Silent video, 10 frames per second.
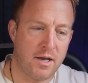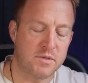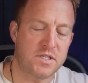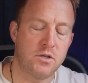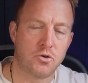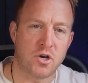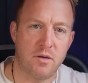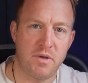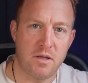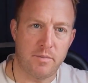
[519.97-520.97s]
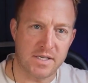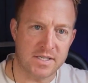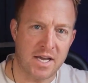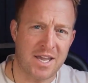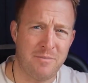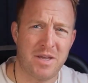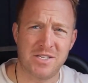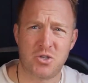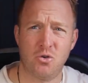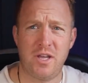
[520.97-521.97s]
and I'm still trying to be the best I can,
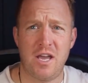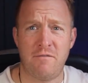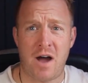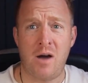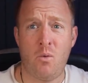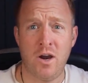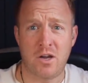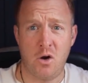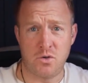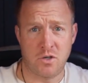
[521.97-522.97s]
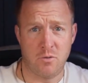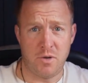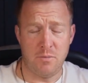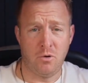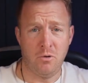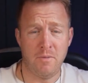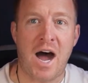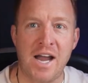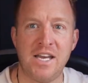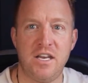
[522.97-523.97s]
because truly, if I want to coach other people,
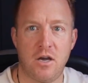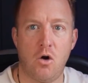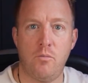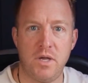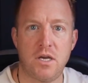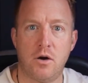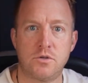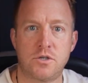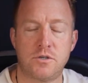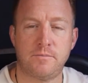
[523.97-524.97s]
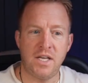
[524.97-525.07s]
I need to go and be coached.